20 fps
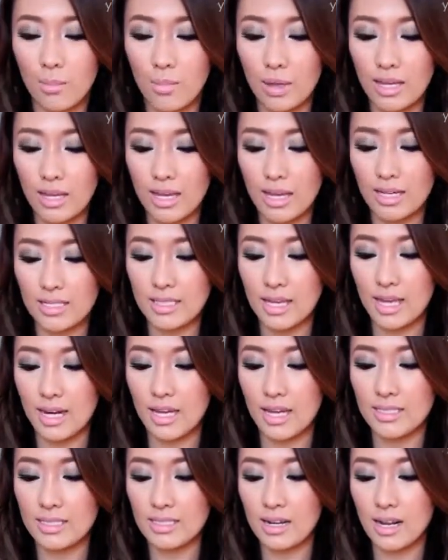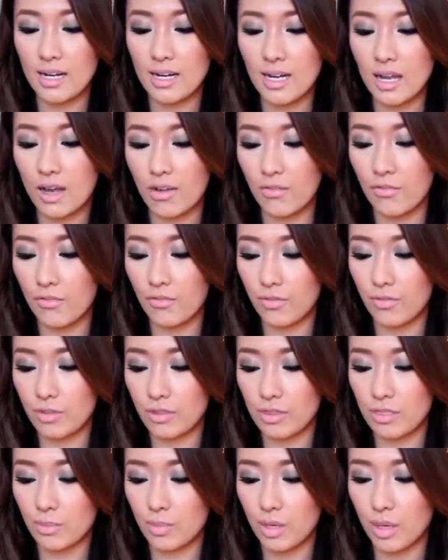But like I said, it's not enough
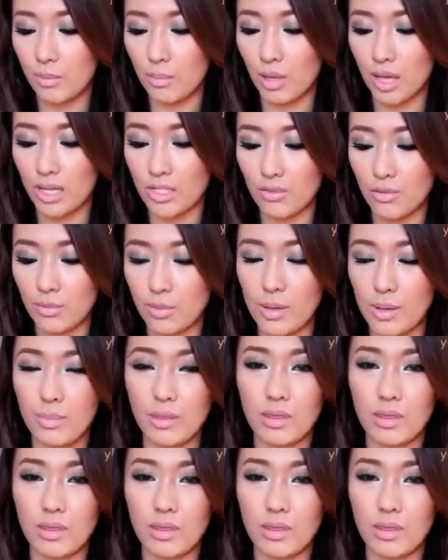to be a blush for me,